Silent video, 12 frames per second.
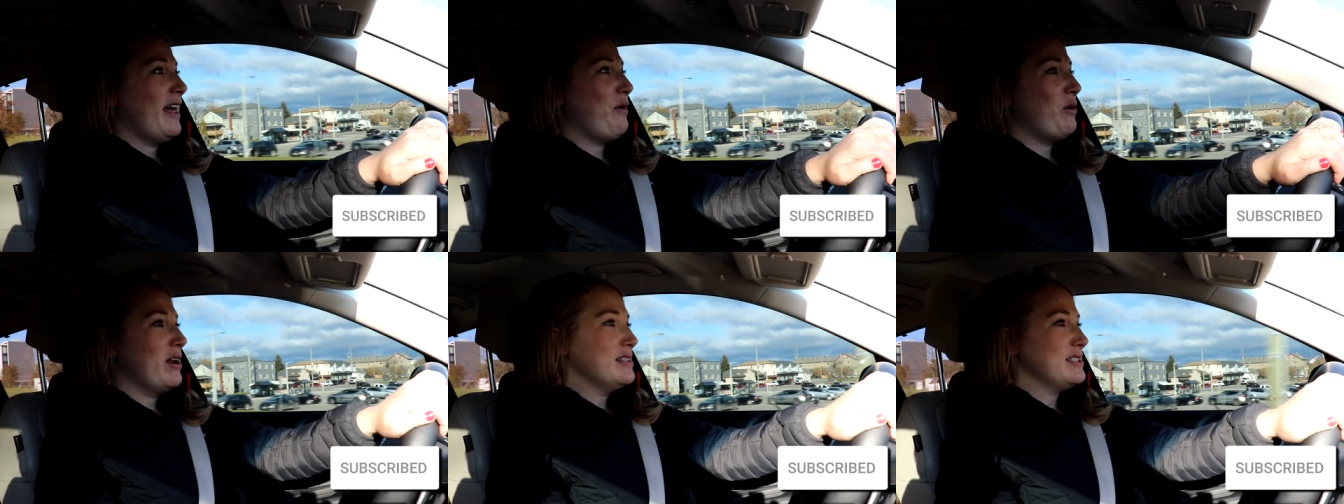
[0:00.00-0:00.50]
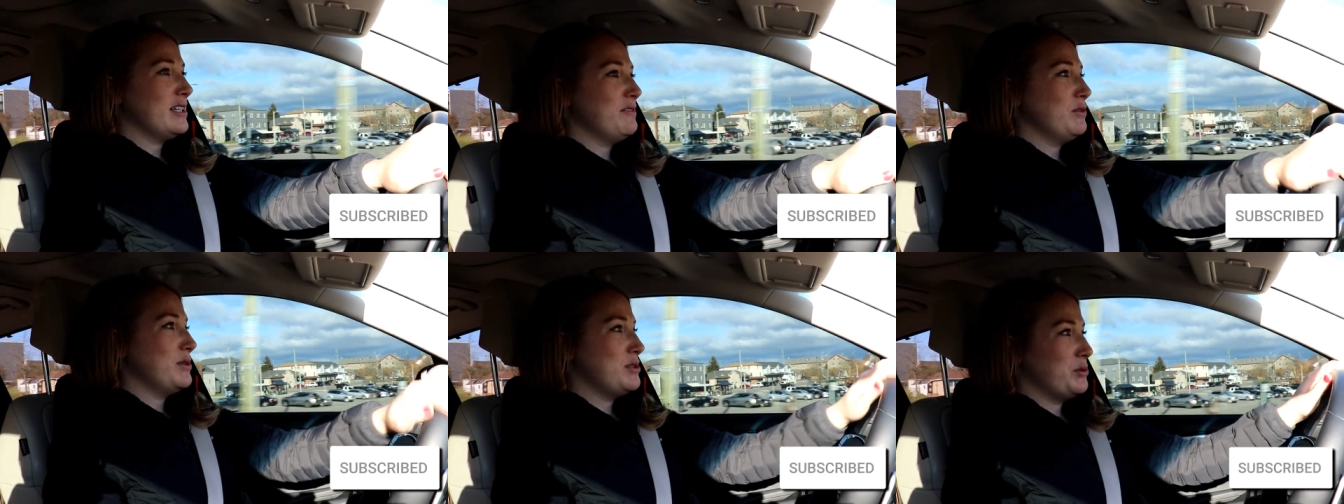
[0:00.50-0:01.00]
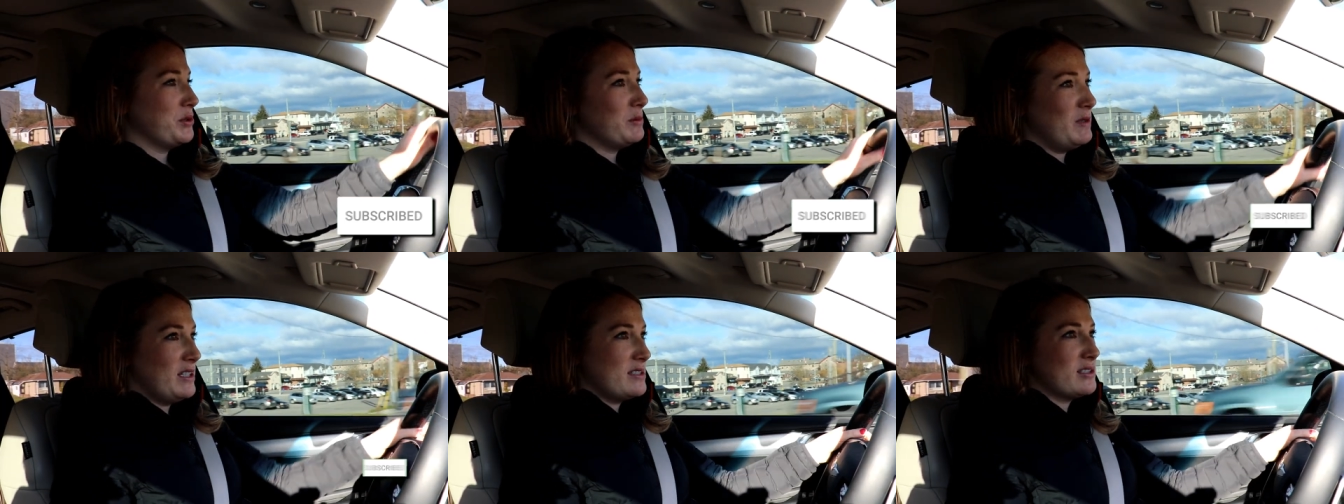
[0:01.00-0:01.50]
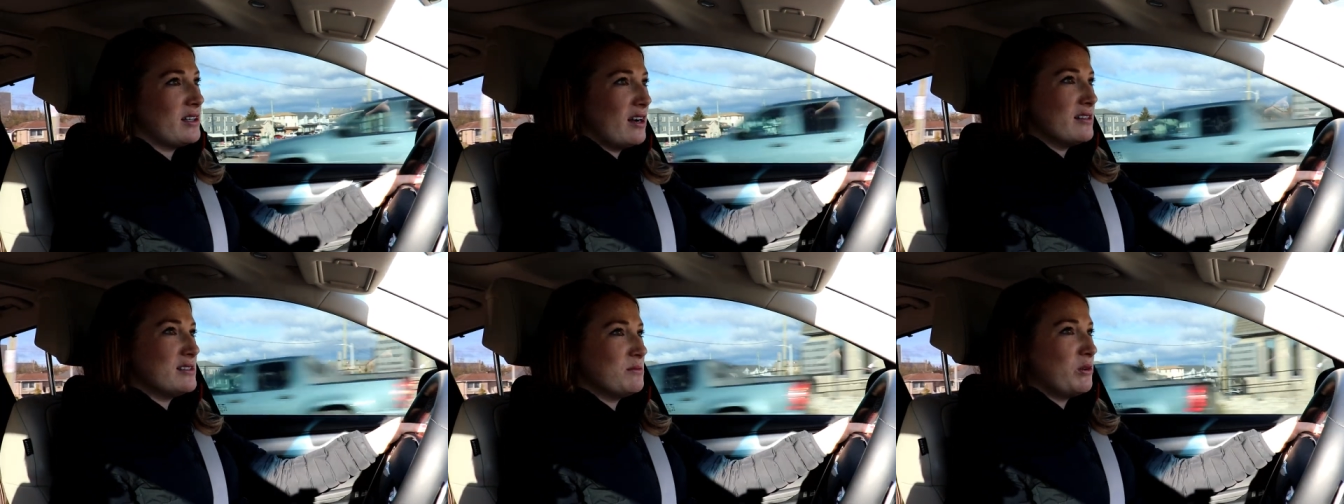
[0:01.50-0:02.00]
I wanted to give you a tour because there
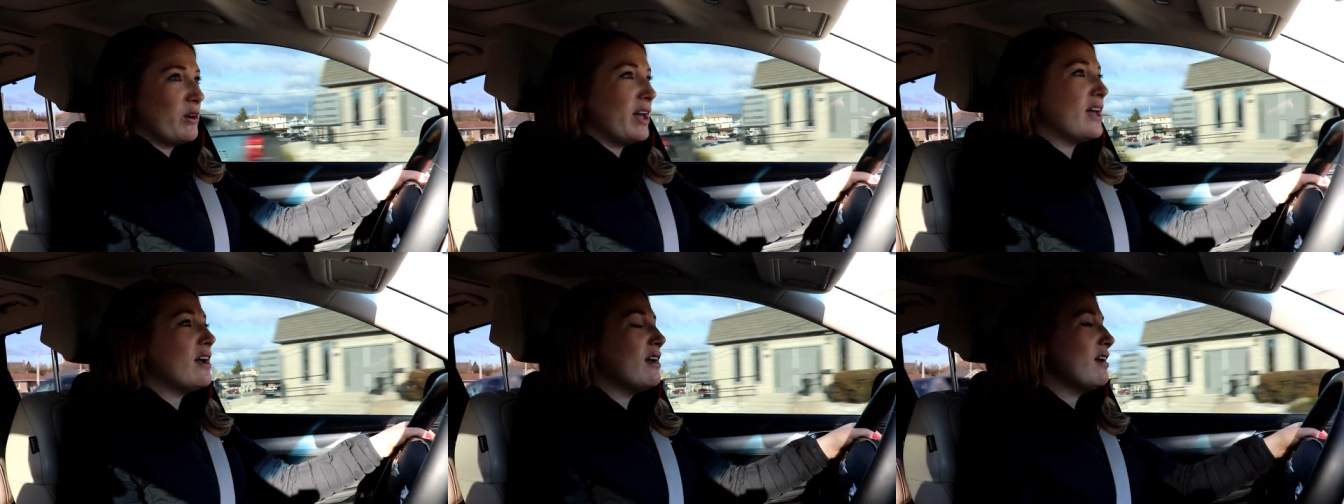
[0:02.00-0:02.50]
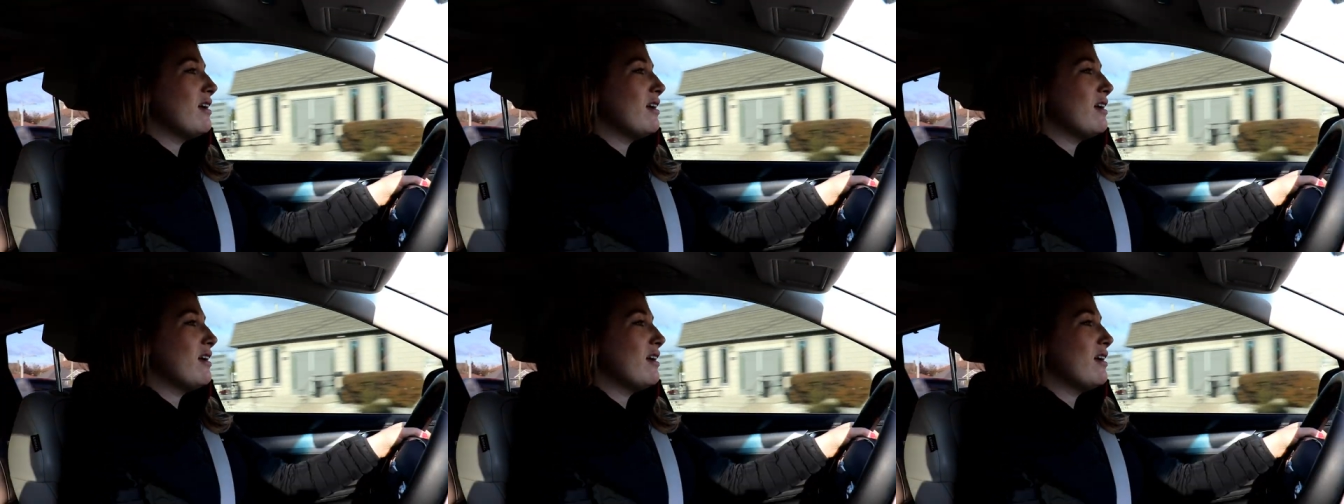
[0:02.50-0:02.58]
are some great